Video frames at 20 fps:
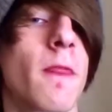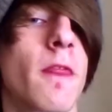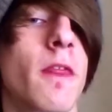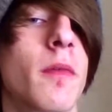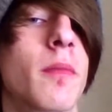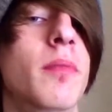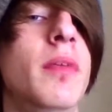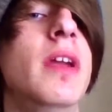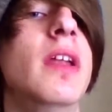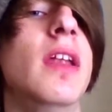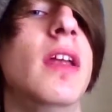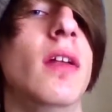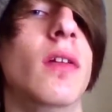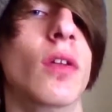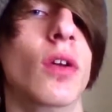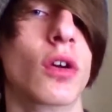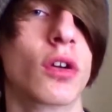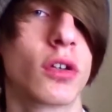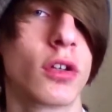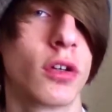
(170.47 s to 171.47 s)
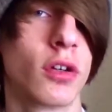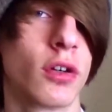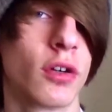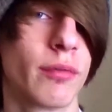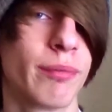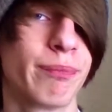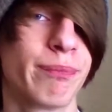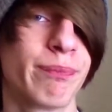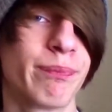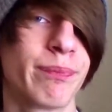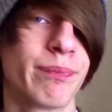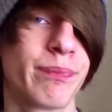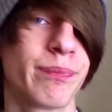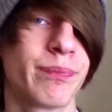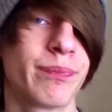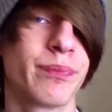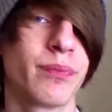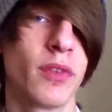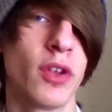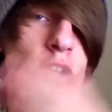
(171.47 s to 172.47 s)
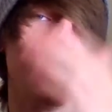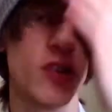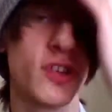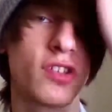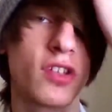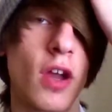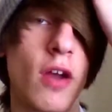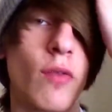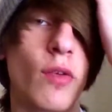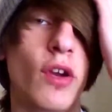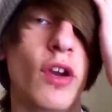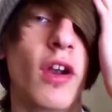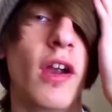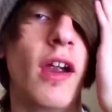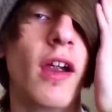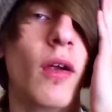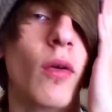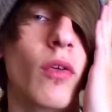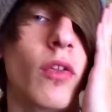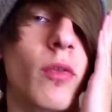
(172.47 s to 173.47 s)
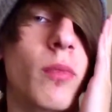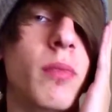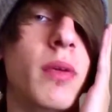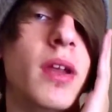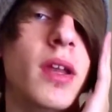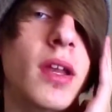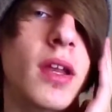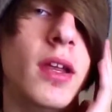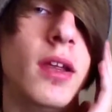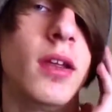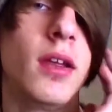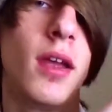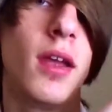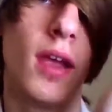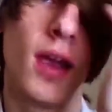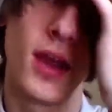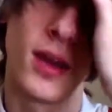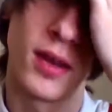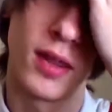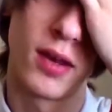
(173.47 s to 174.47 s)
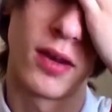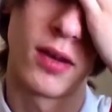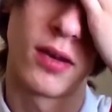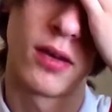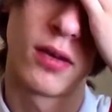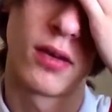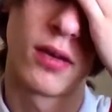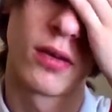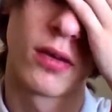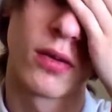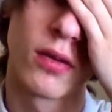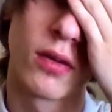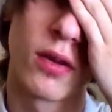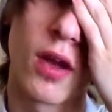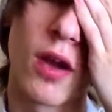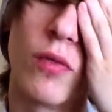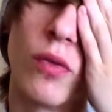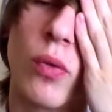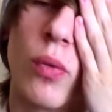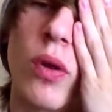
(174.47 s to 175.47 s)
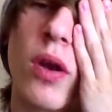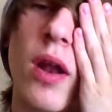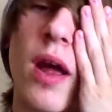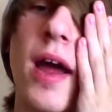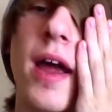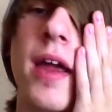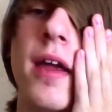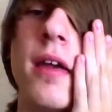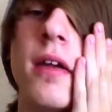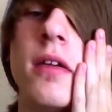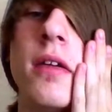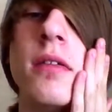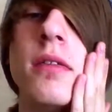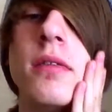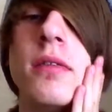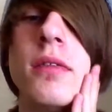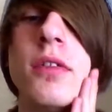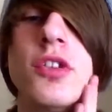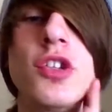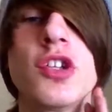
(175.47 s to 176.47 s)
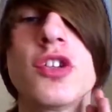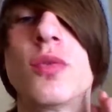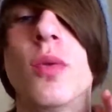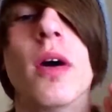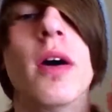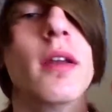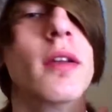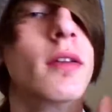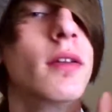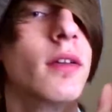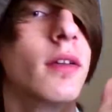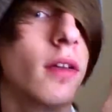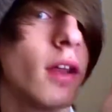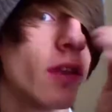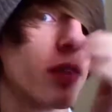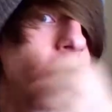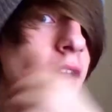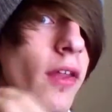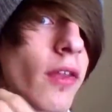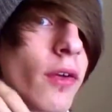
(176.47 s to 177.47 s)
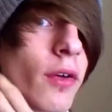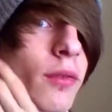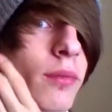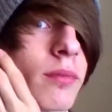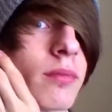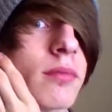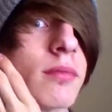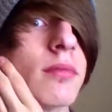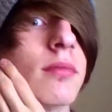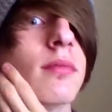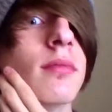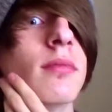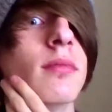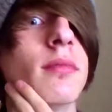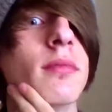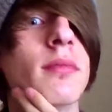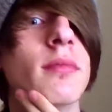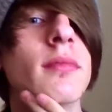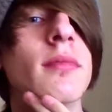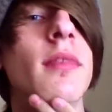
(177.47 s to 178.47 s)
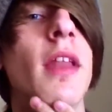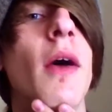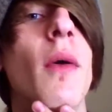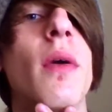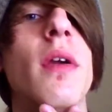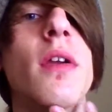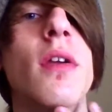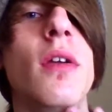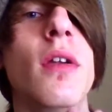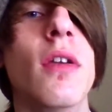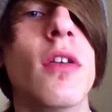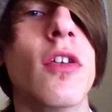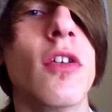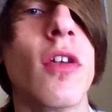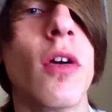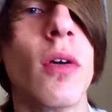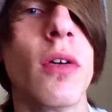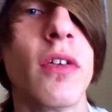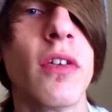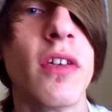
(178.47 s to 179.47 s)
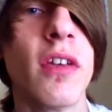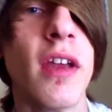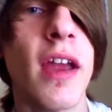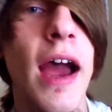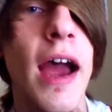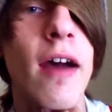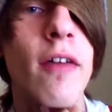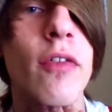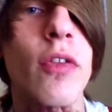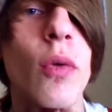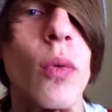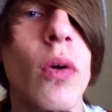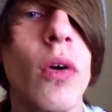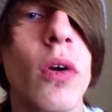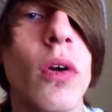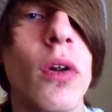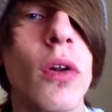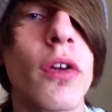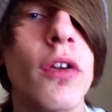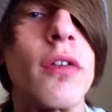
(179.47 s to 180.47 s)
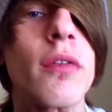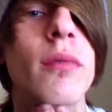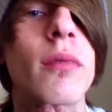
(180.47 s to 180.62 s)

The beanie look. You just cover your hair with a beanie and let it cover one eye. Just one, not the other. That way you can see half the world